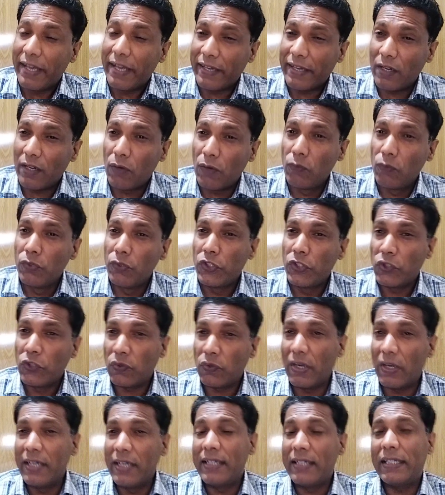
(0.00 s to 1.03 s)
Around
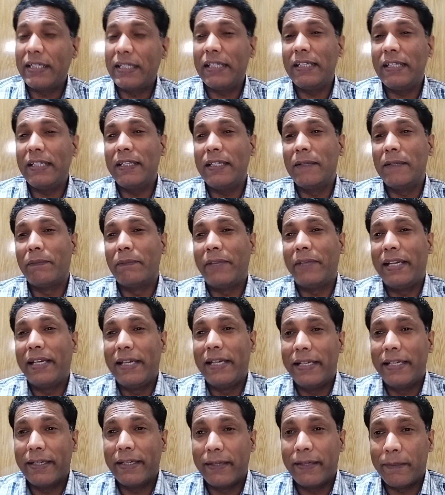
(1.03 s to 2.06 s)
twenty
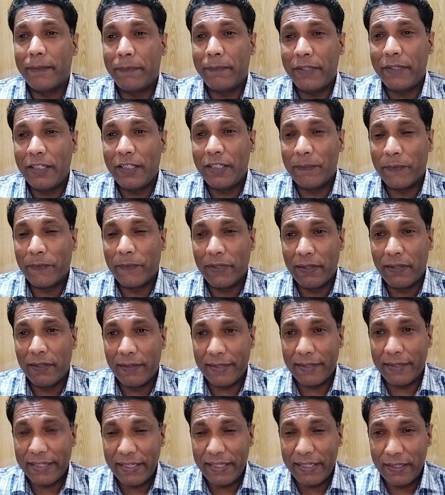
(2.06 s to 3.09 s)
million
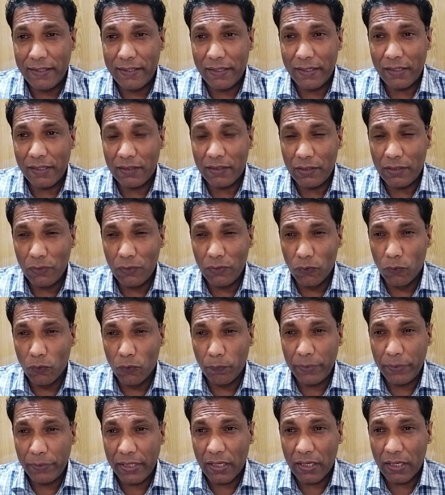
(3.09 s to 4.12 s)
people in
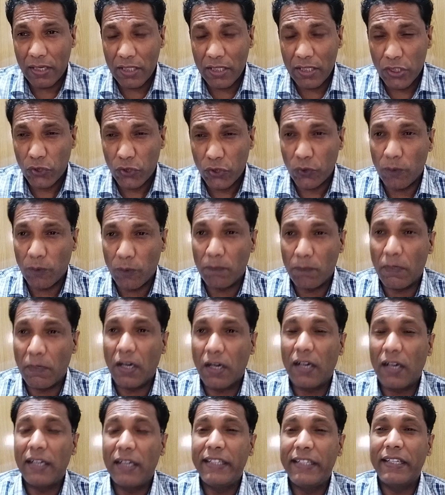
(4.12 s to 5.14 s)
Ethiopia,
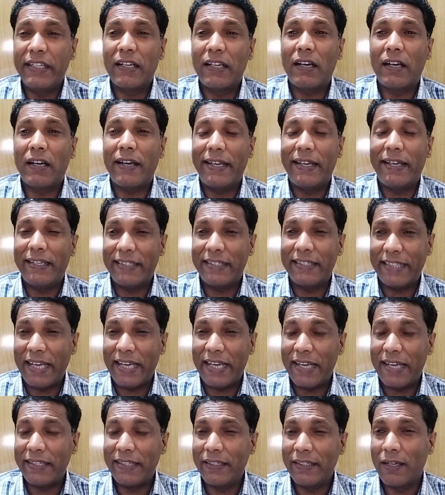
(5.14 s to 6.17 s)
Somalia and
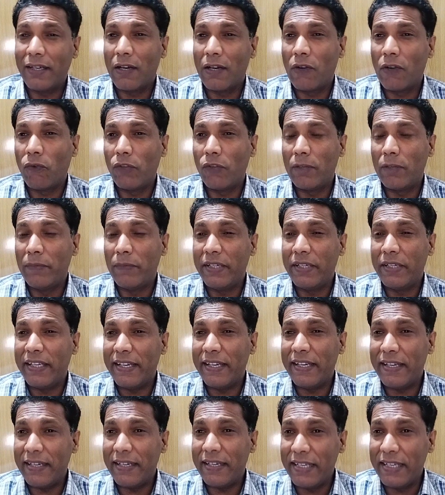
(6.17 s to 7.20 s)
Kenya will be
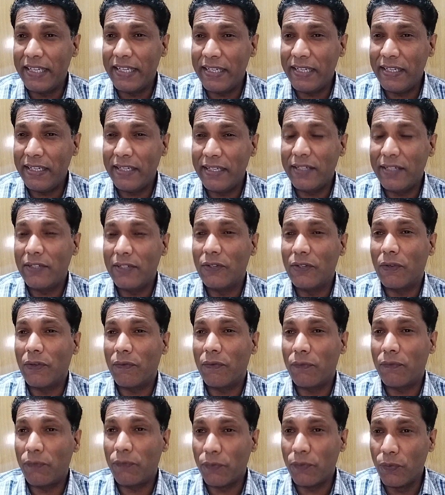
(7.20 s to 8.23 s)
in need
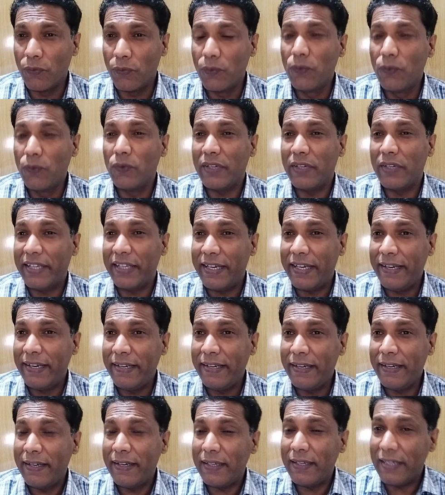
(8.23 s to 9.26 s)
of food
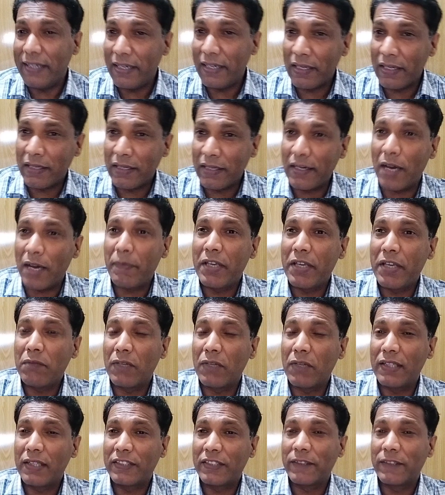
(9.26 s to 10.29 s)
aid in
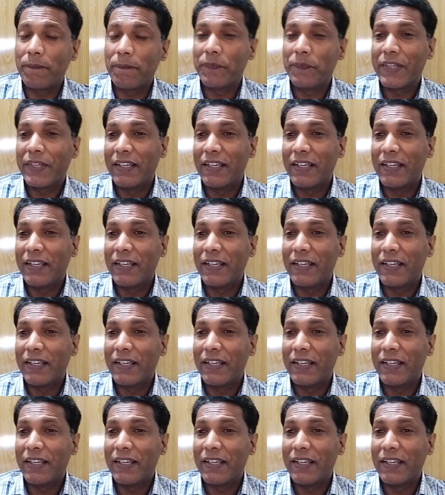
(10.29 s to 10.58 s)
coming months.